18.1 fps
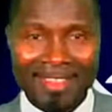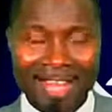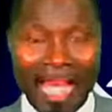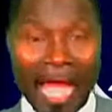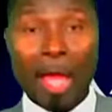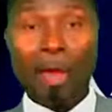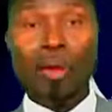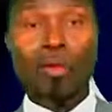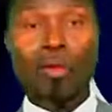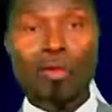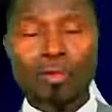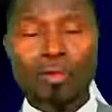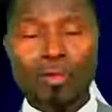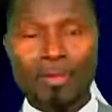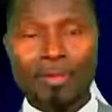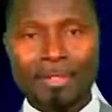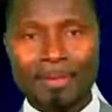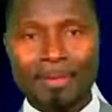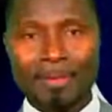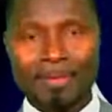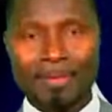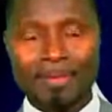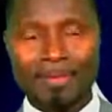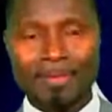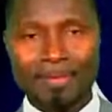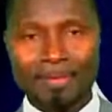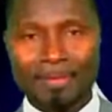are owned
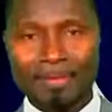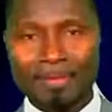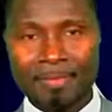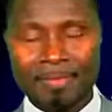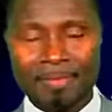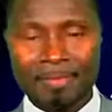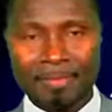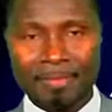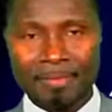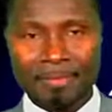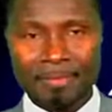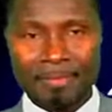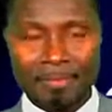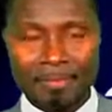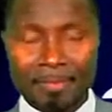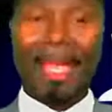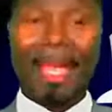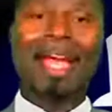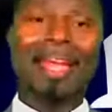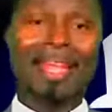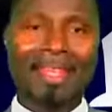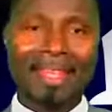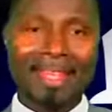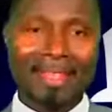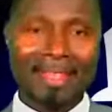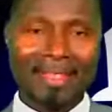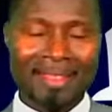by,